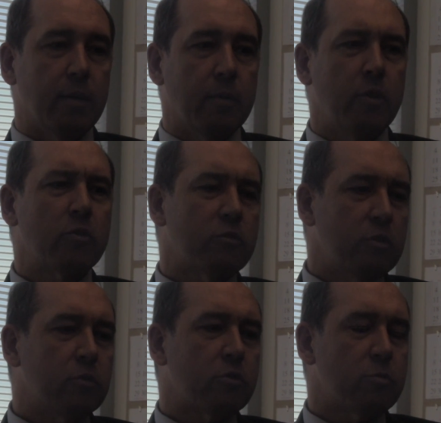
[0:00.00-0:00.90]
And those are
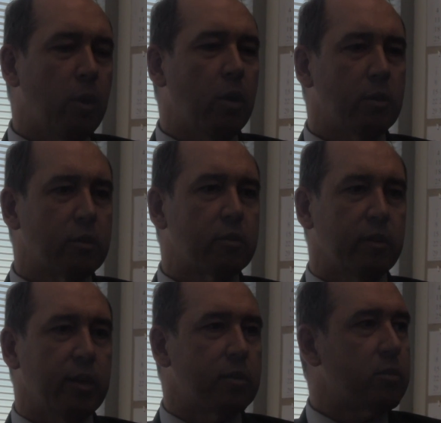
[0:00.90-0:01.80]
small
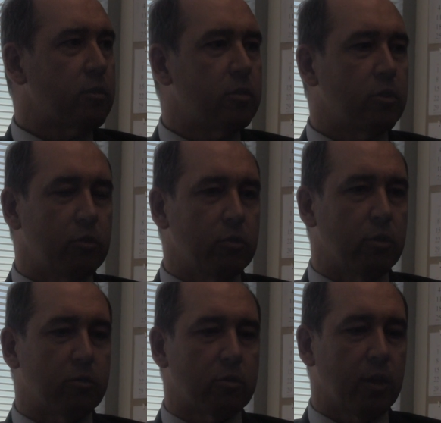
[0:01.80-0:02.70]
grants to do
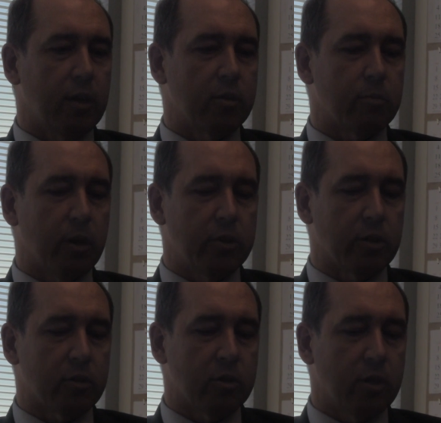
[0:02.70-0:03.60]
those kinds of projects.